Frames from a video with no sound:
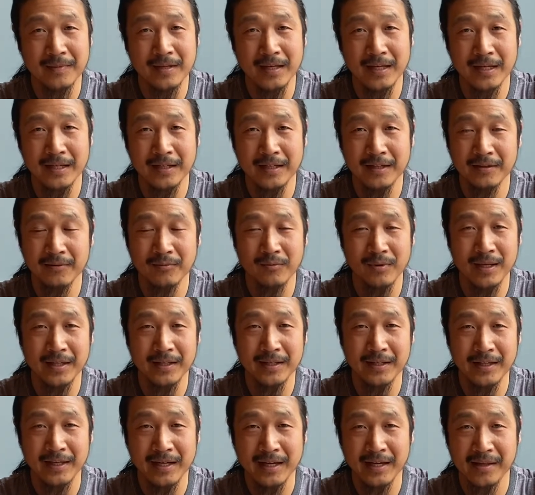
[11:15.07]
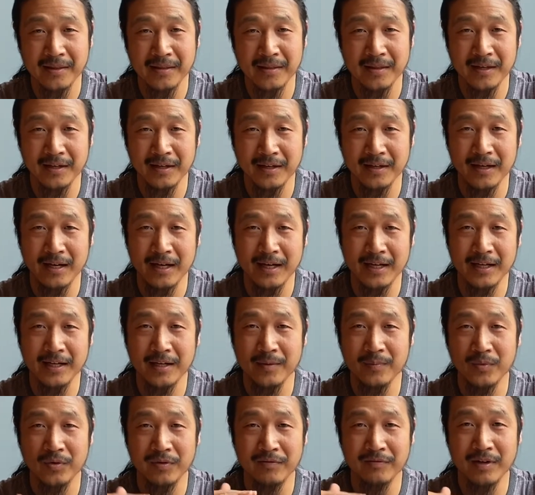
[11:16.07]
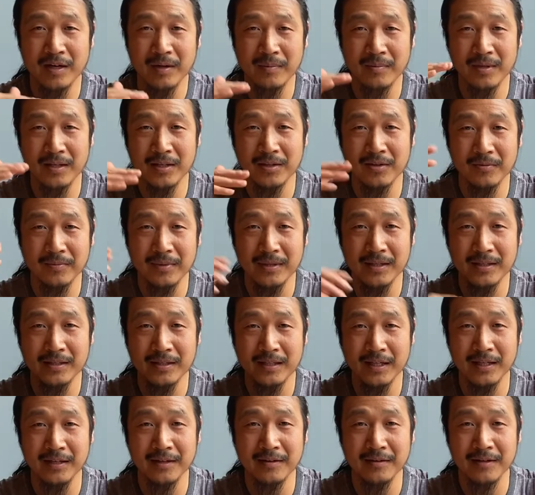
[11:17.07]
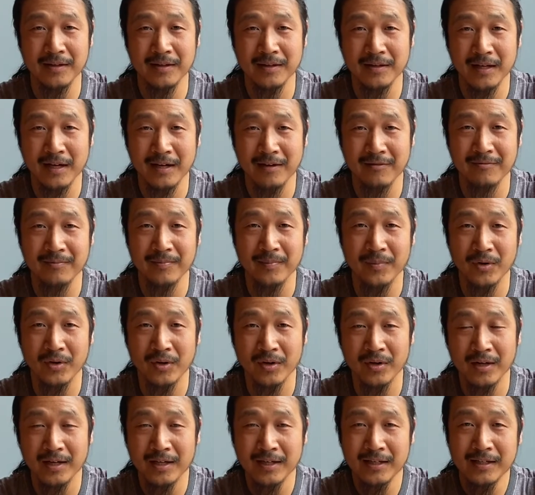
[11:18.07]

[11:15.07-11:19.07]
And one day I think I can move up a little bit and then have more